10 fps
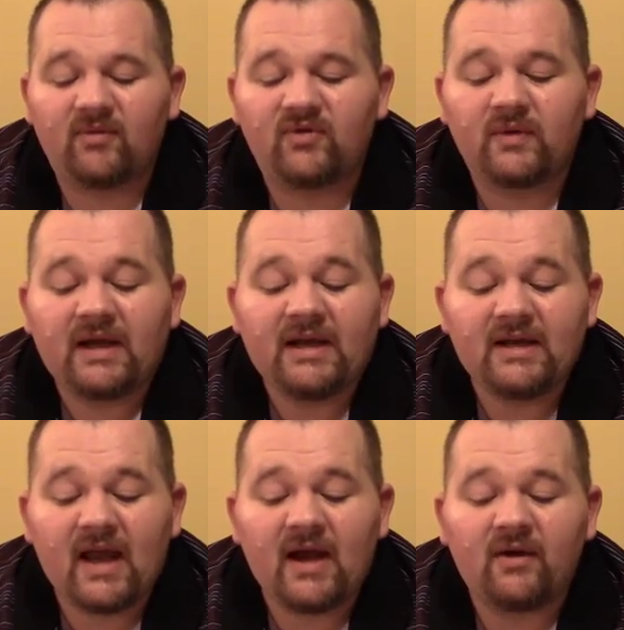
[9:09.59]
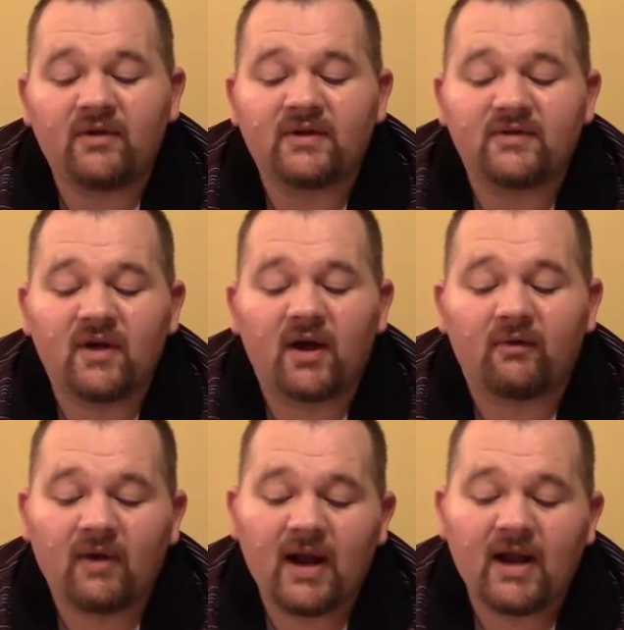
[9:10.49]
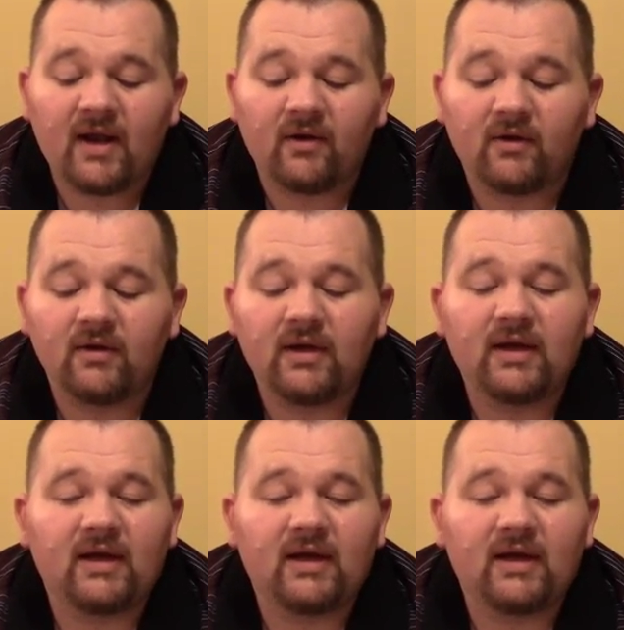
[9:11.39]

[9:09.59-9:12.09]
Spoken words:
So any angle that's not a right angle